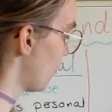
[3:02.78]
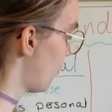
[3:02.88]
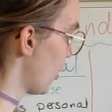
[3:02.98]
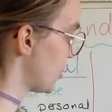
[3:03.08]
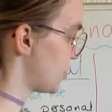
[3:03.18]

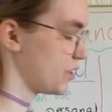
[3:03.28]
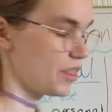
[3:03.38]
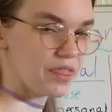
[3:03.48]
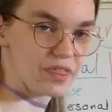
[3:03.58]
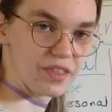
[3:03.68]
But
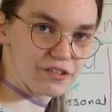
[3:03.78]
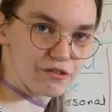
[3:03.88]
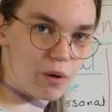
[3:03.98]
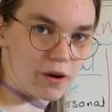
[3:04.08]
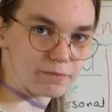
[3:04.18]
this
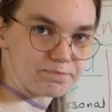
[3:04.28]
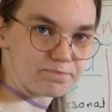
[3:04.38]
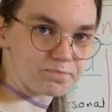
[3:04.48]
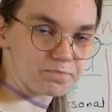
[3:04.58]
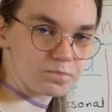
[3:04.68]
one
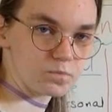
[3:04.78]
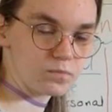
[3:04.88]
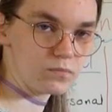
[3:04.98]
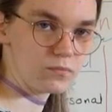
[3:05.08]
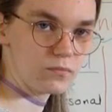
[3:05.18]

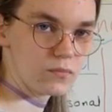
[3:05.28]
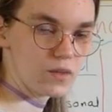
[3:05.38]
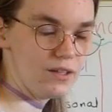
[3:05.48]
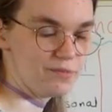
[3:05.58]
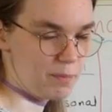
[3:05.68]

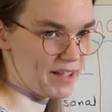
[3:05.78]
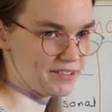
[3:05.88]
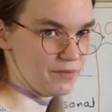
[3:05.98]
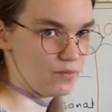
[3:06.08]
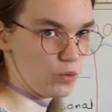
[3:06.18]
is
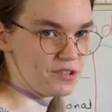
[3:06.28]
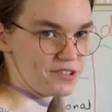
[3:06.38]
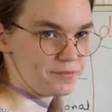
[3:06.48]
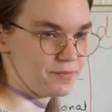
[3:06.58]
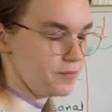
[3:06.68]
passive voice.